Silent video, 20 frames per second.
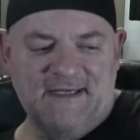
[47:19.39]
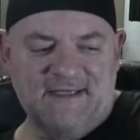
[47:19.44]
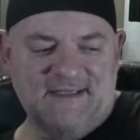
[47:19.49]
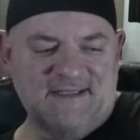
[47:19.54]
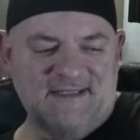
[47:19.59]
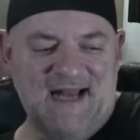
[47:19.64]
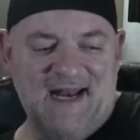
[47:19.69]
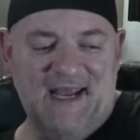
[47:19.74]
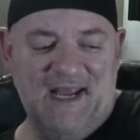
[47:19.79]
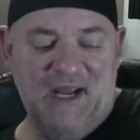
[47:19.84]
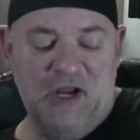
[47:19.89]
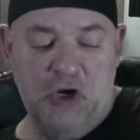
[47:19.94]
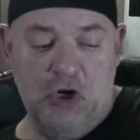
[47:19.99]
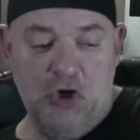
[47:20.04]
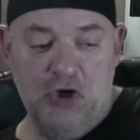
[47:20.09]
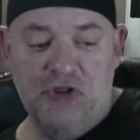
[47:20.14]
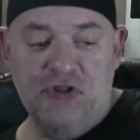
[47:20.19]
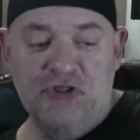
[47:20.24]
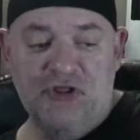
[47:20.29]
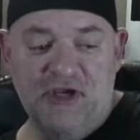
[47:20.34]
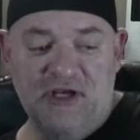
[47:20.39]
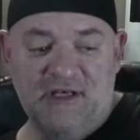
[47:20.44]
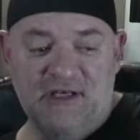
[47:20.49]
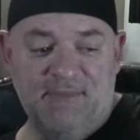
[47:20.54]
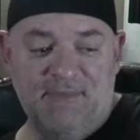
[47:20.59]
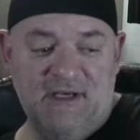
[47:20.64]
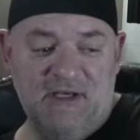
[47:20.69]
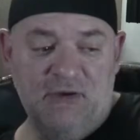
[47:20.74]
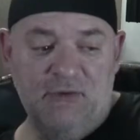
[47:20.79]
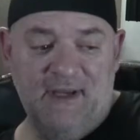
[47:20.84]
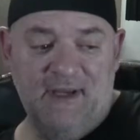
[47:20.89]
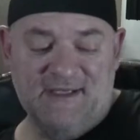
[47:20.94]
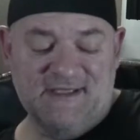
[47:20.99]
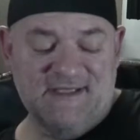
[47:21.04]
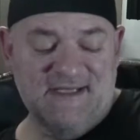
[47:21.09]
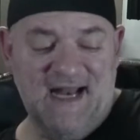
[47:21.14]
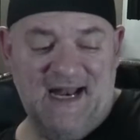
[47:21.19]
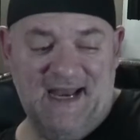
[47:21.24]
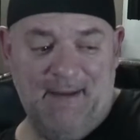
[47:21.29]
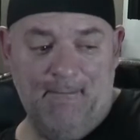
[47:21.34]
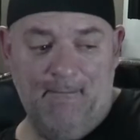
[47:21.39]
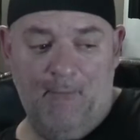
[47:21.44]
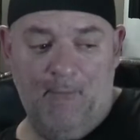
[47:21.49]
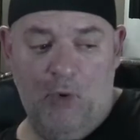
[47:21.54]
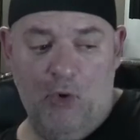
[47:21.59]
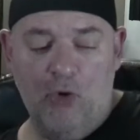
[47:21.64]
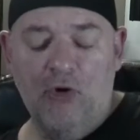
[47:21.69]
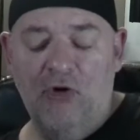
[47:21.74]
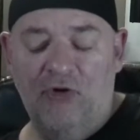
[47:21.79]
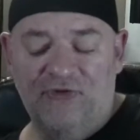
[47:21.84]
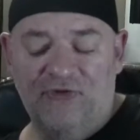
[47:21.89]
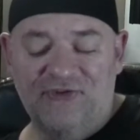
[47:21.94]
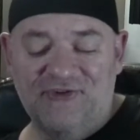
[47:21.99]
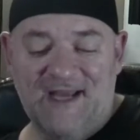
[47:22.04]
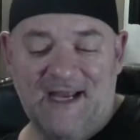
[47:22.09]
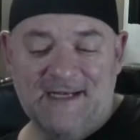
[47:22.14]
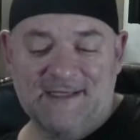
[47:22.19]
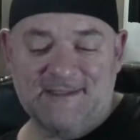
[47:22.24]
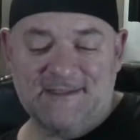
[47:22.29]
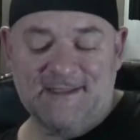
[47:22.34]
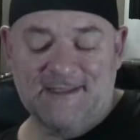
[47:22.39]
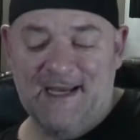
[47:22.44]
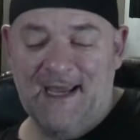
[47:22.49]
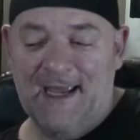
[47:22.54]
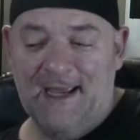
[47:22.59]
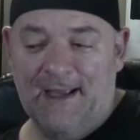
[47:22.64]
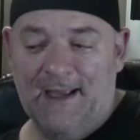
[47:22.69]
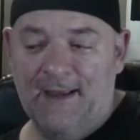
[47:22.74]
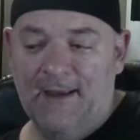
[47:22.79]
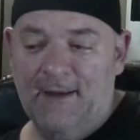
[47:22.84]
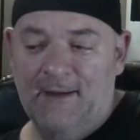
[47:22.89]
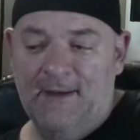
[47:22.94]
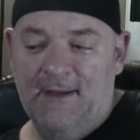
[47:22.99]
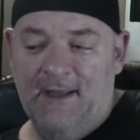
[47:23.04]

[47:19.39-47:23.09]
It's not a good thing to be doing. It's not a moral stance to take.